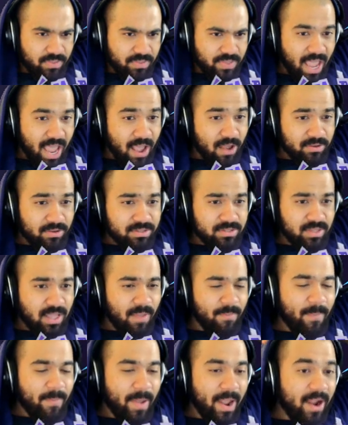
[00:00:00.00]
The house...
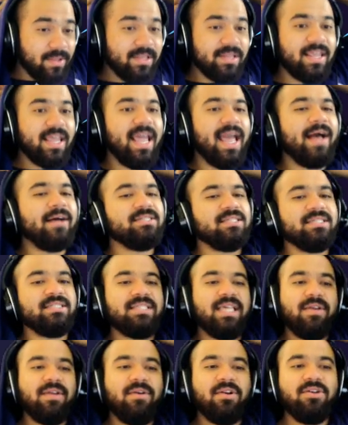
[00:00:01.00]
Apparently they house the
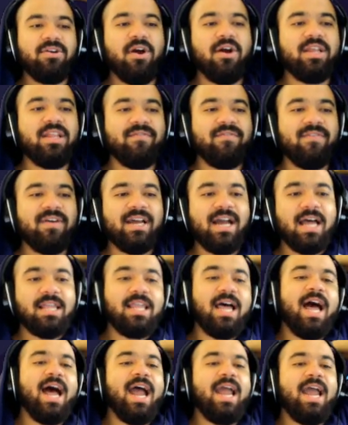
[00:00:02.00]
sacred guardian of
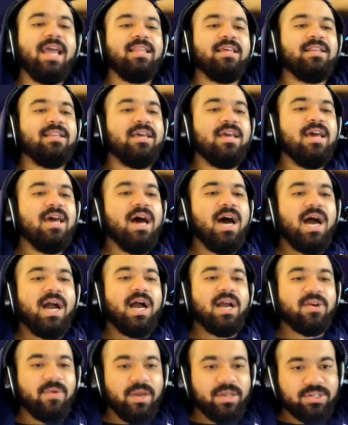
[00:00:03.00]
Akala Island,
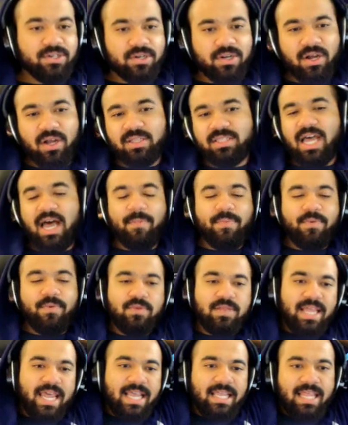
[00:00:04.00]
a creature called
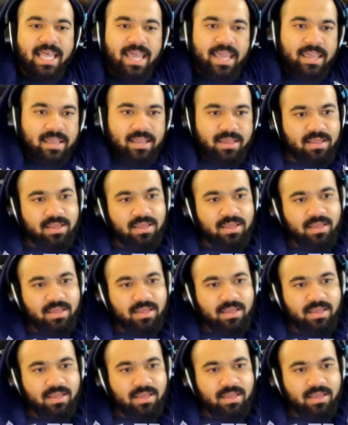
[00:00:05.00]
Tapu Lele.